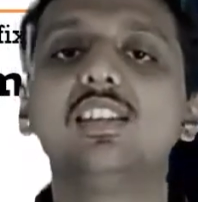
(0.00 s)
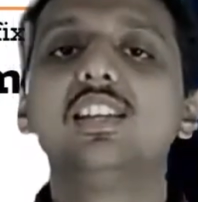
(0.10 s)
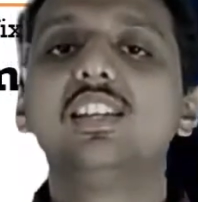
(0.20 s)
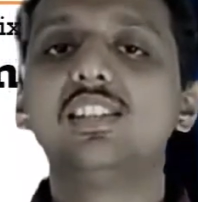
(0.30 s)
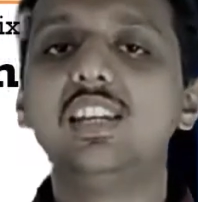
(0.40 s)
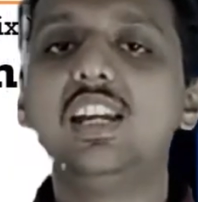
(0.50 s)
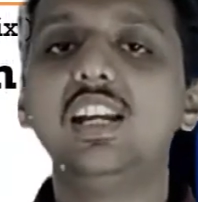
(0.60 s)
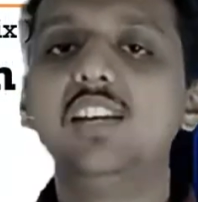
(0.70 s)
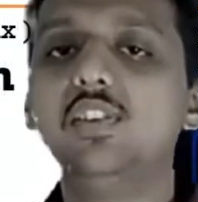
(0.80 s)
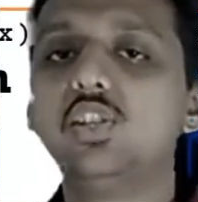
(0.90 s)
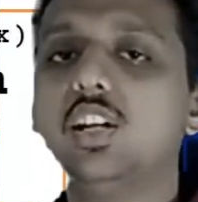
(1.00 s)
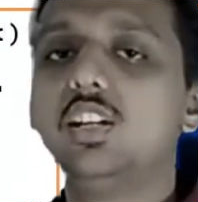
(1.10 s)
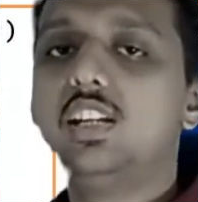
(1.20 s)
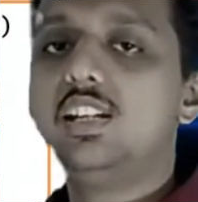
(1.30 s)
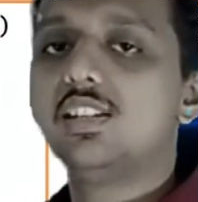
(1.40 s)
C division
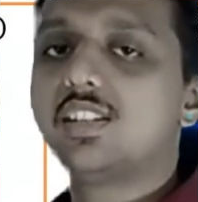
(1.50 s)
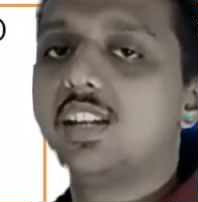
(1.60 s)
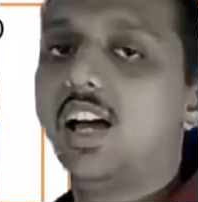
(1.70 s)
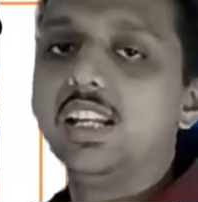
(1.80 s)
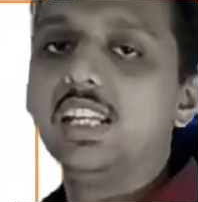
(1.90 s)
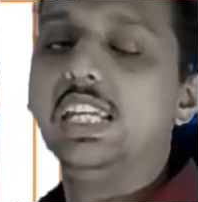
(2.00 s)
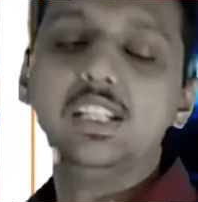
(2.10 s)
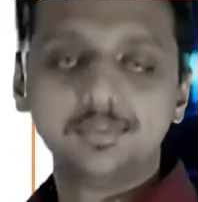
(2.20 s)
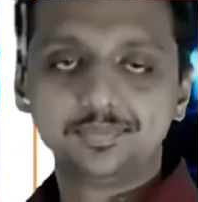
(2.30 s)
D star E.